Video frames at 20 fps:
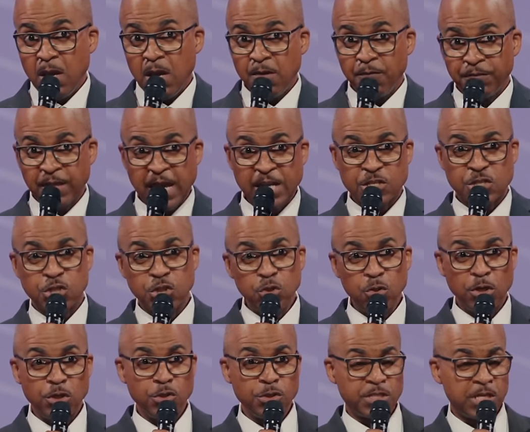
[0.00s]
If that's
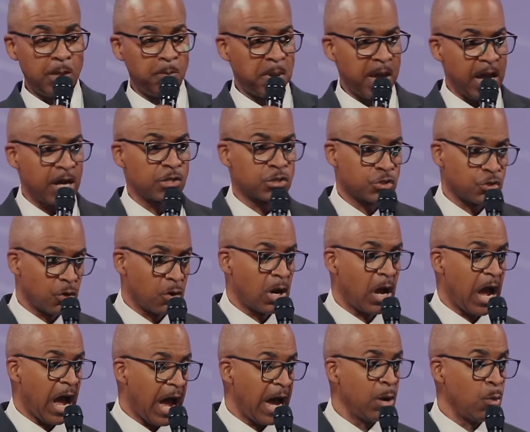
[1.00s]
you and you say, Pastor,
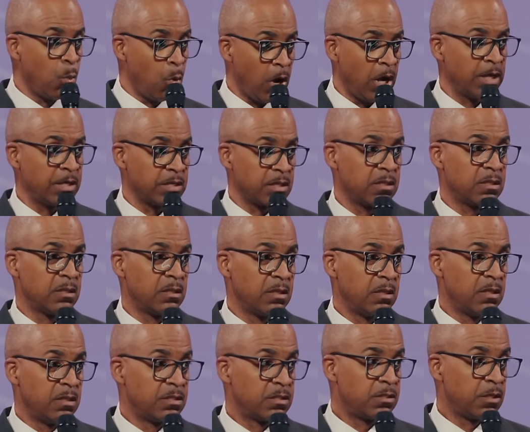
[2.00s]
I
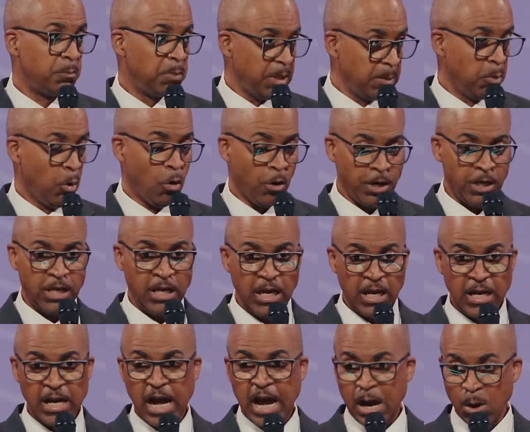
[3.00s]
want to be born
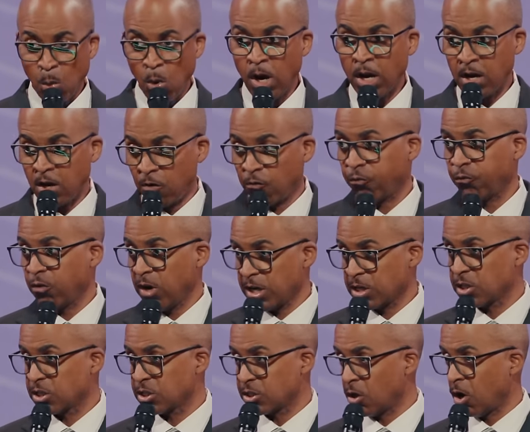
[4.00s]
again, I want a
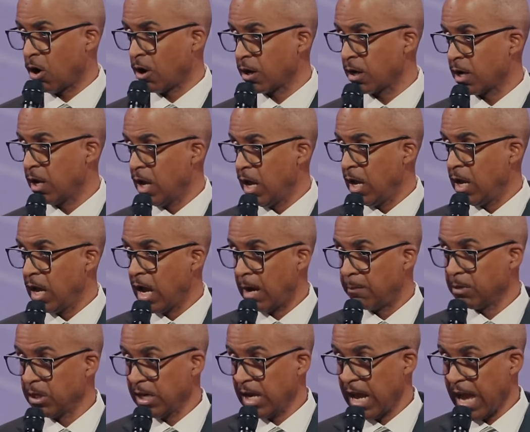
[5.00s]
fresh start.
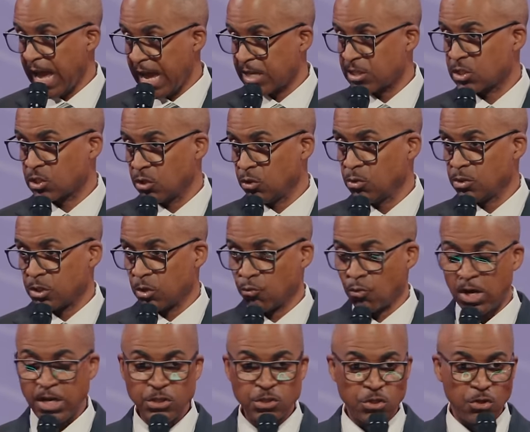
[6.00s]
I'm going to ask you to
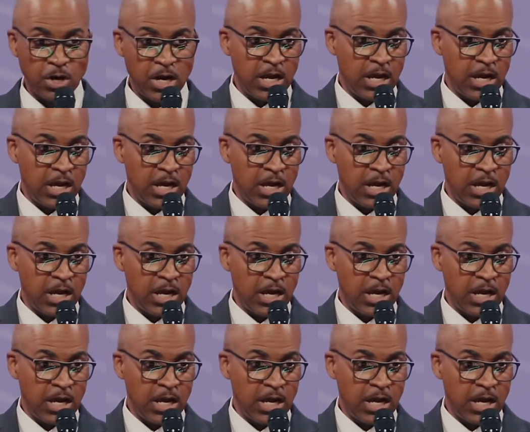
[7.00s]
raise your